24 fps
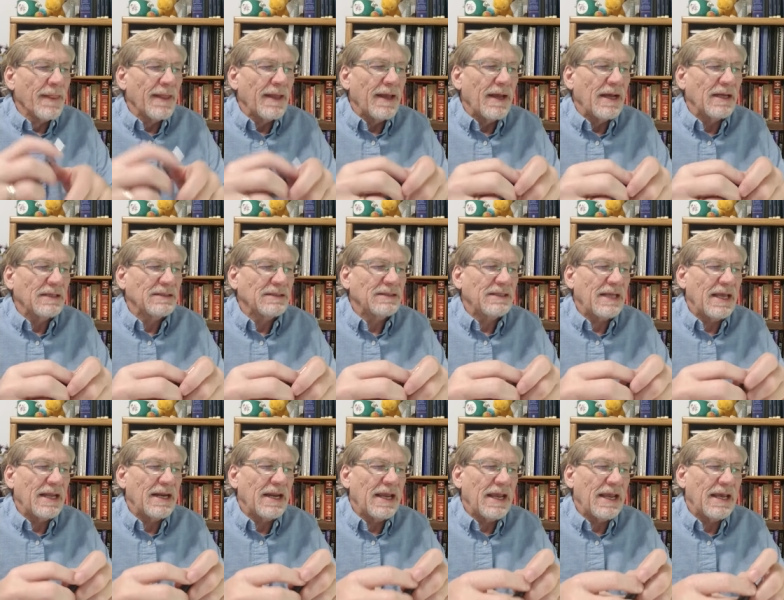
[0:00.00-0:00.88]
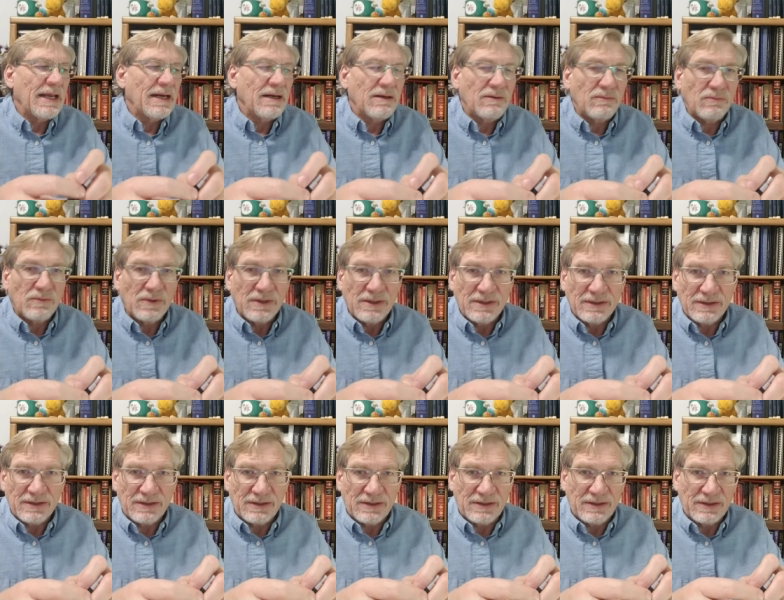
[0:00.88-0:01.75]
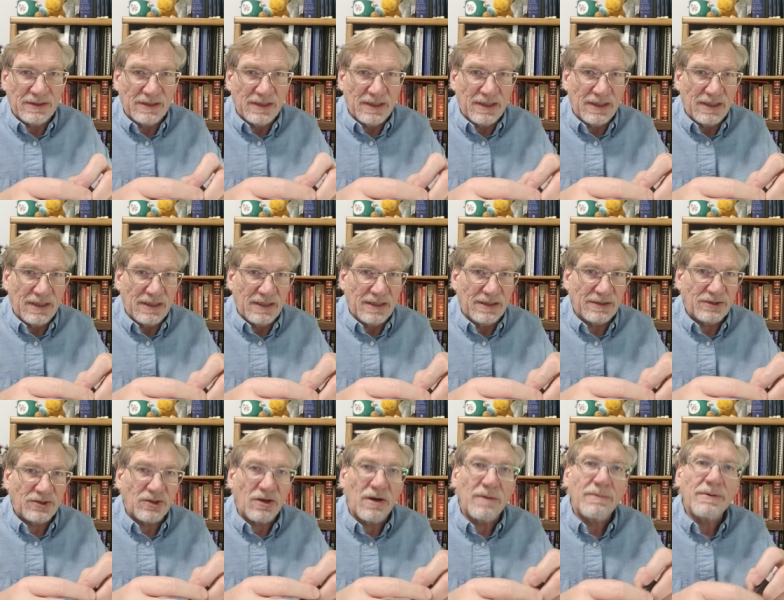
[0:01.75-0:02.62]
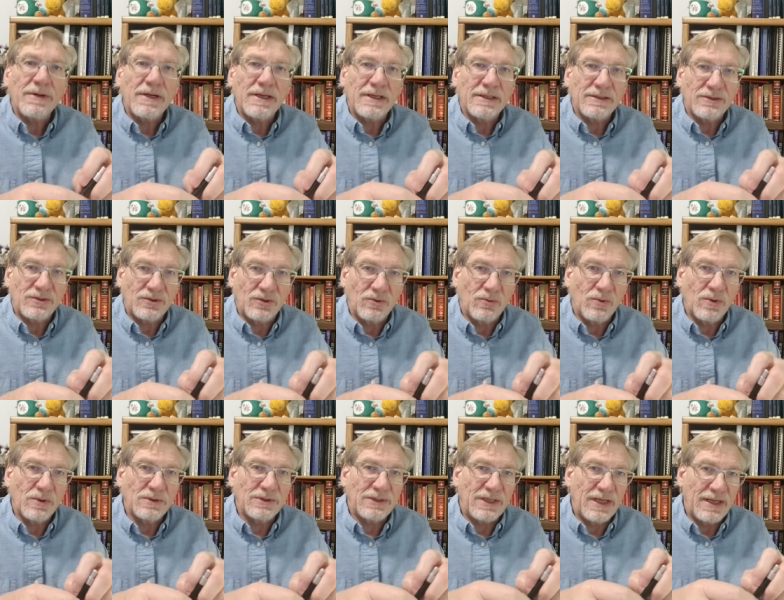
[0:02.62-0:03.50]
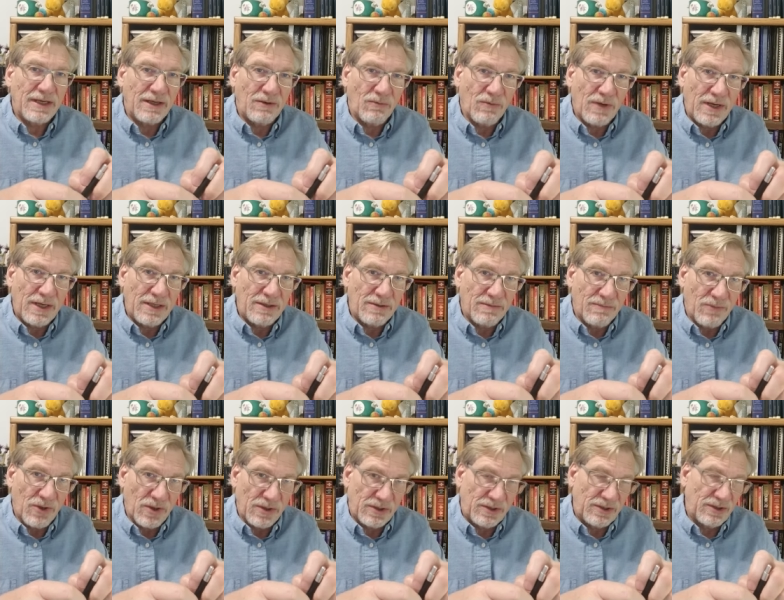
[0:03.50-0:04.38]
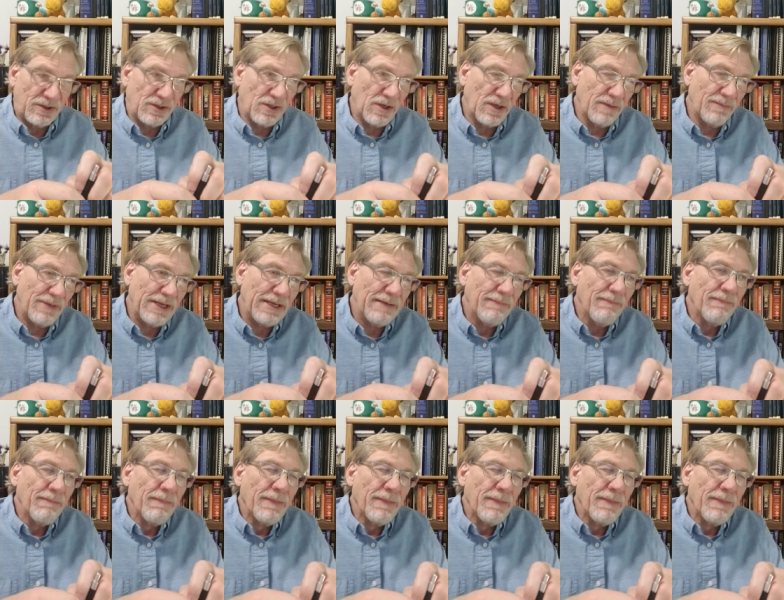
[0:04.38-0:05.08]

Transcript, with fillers: Uh, Santa Anna was uh, sharpening his swords, getting ready to march his army